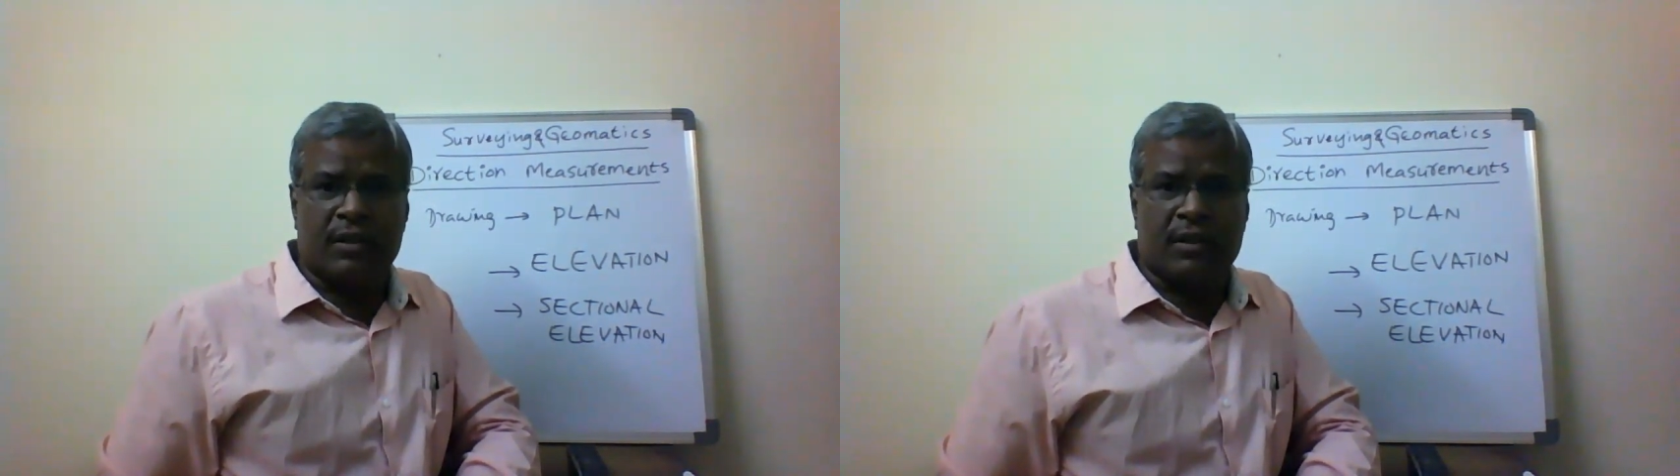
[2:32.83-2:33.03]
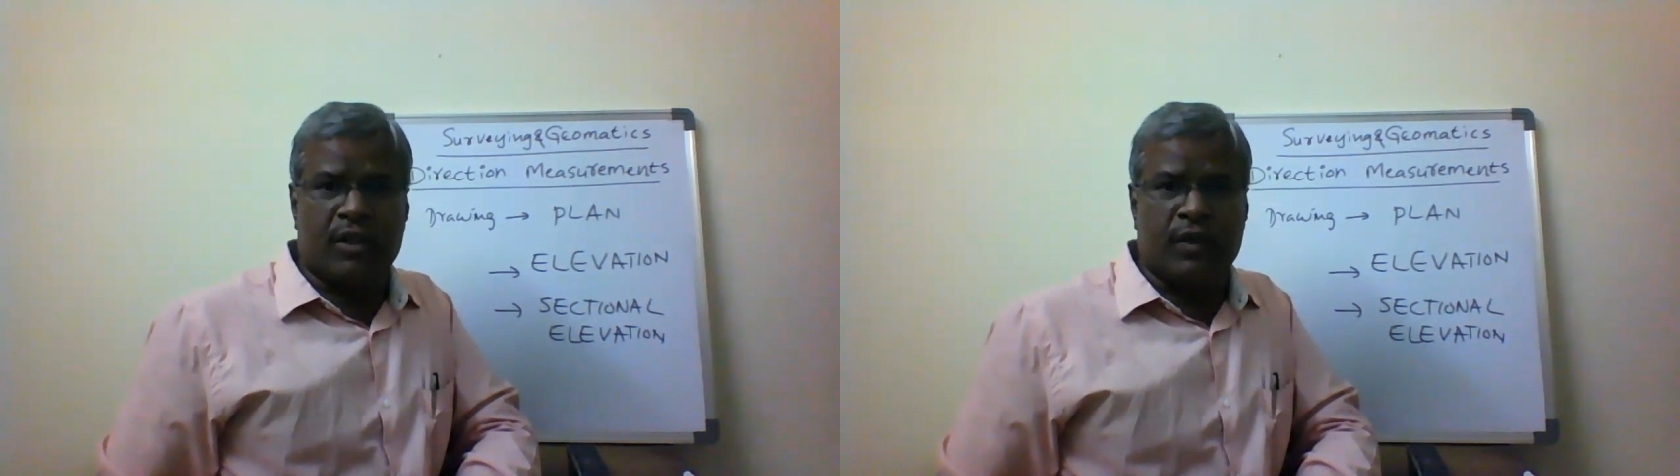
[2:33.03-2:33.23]

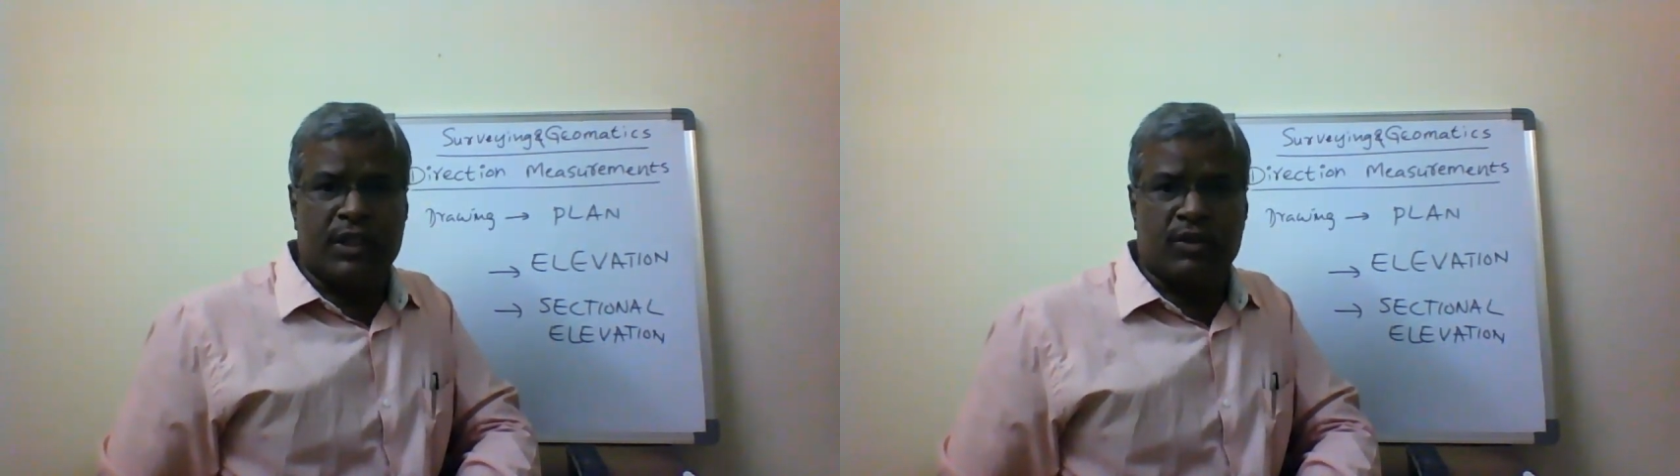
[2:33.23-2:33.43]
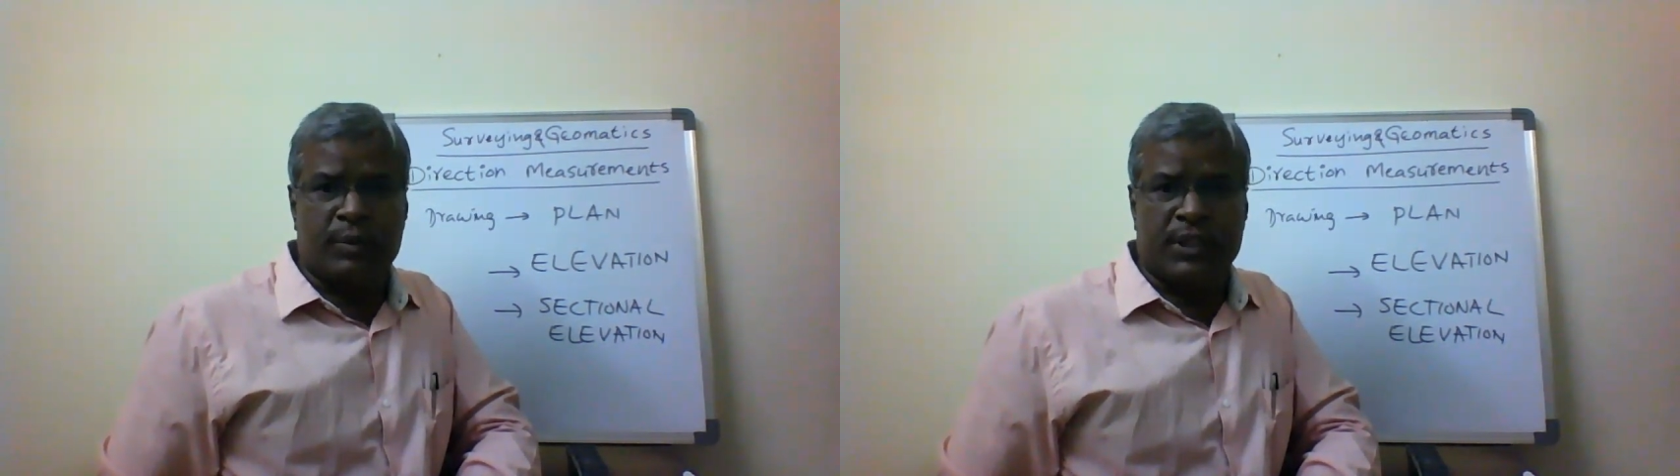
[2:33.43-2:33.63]
third one is
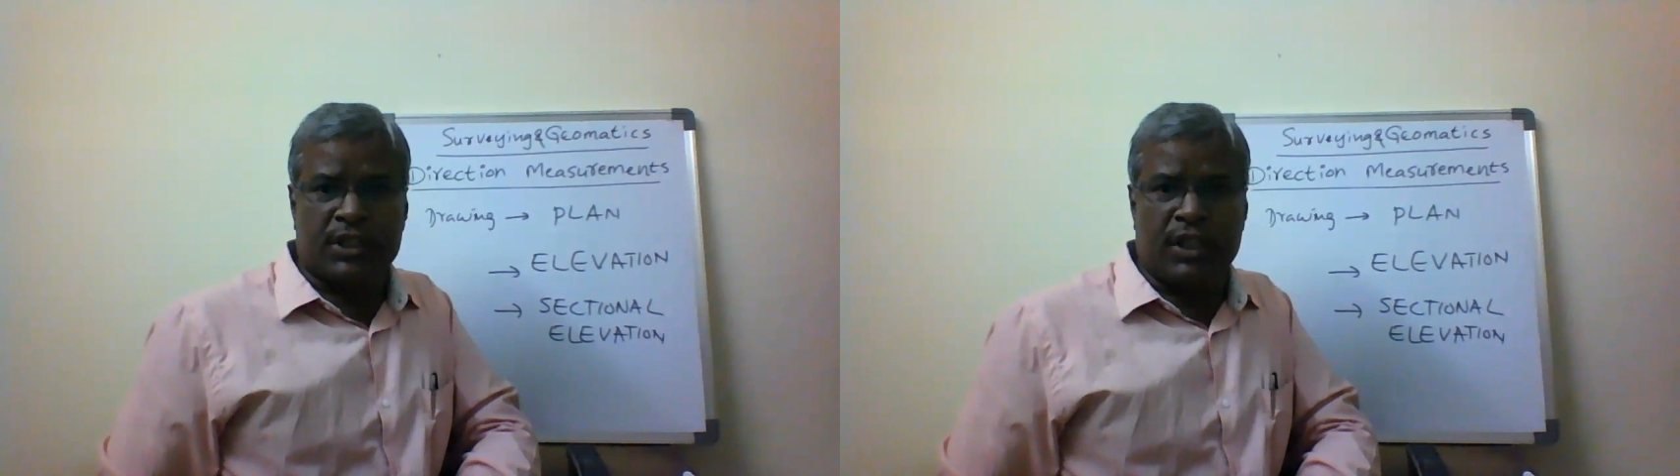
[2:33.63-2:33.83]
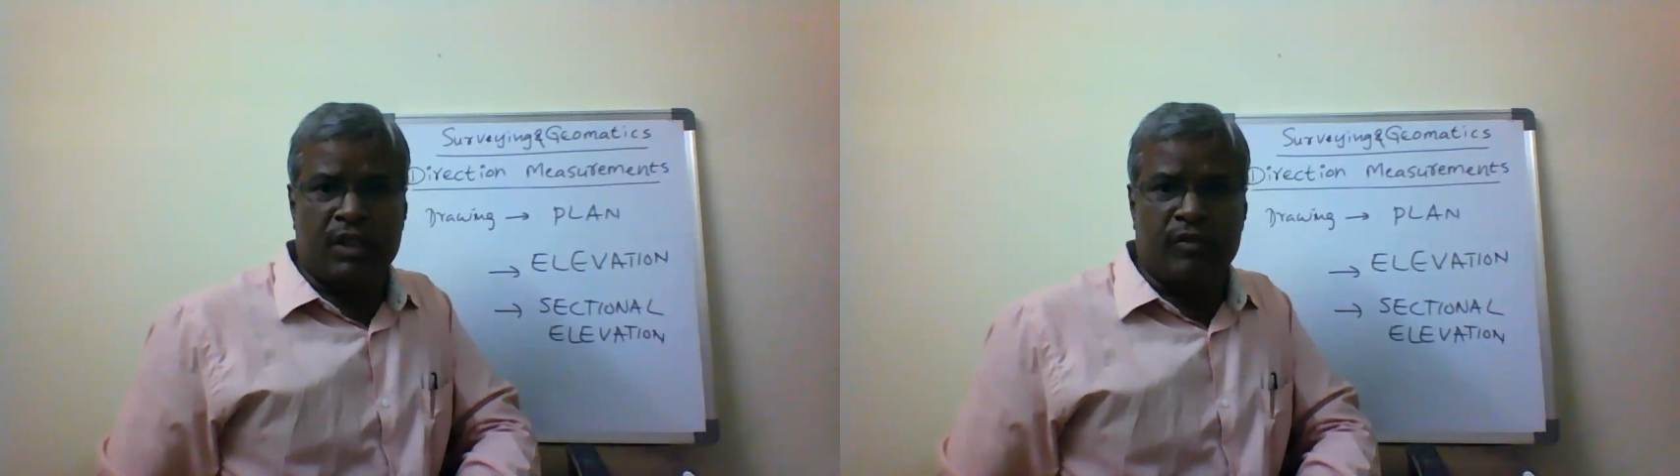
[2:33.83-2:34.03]
going to be
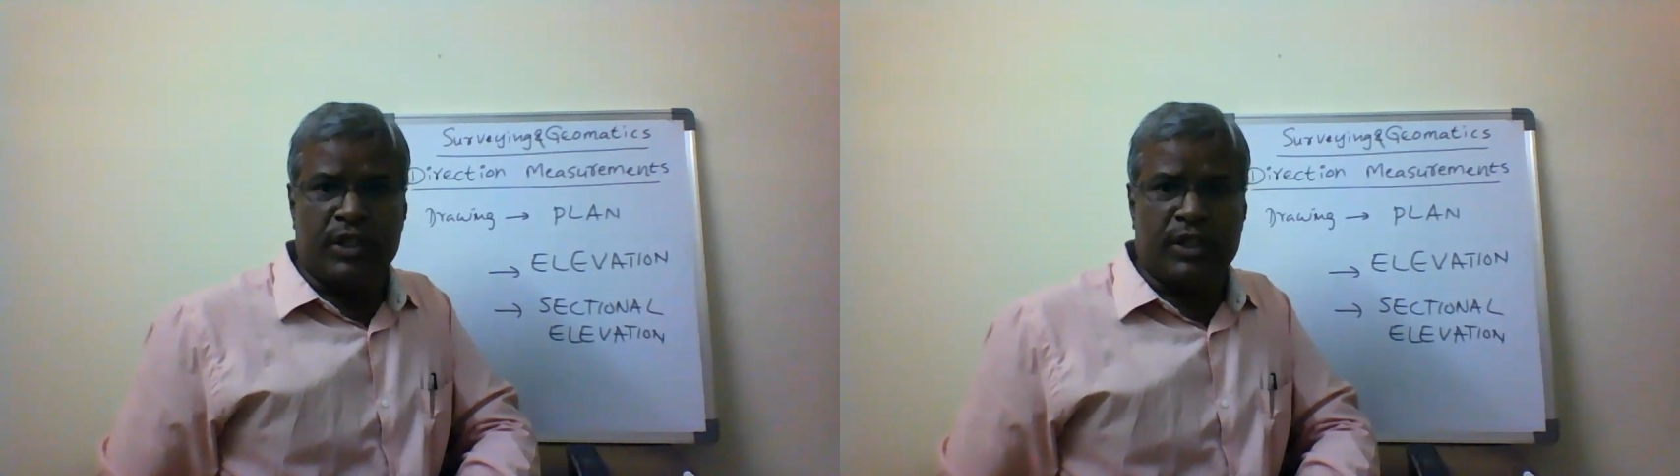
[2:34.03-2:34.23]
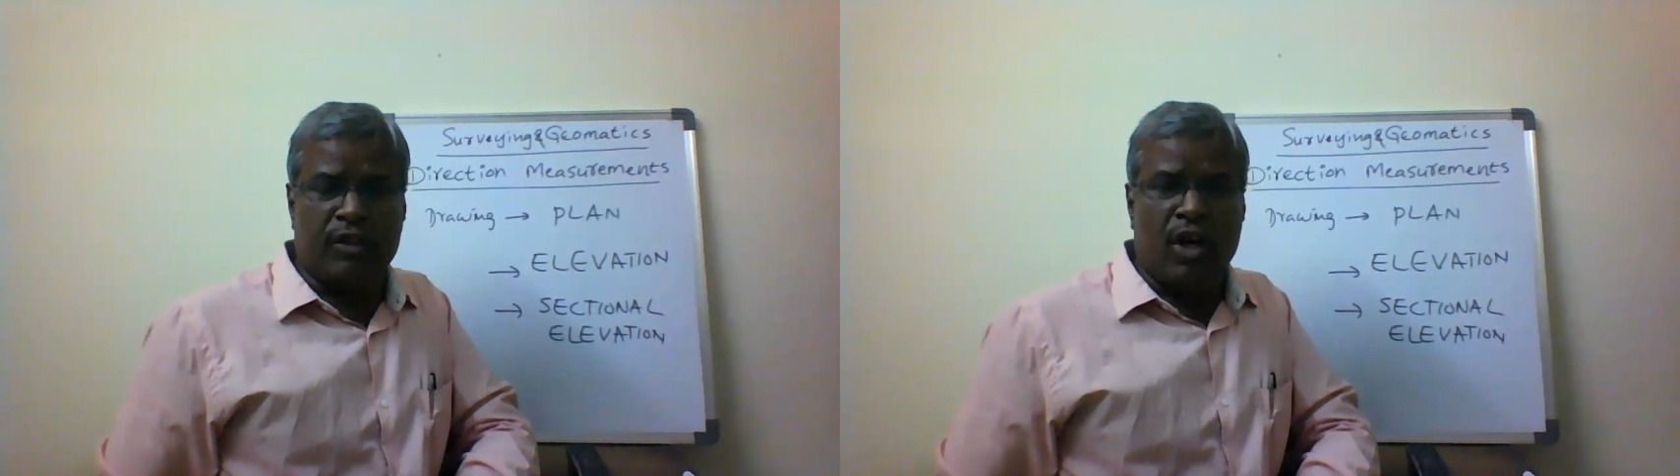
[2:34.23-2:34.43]
sectional elevation.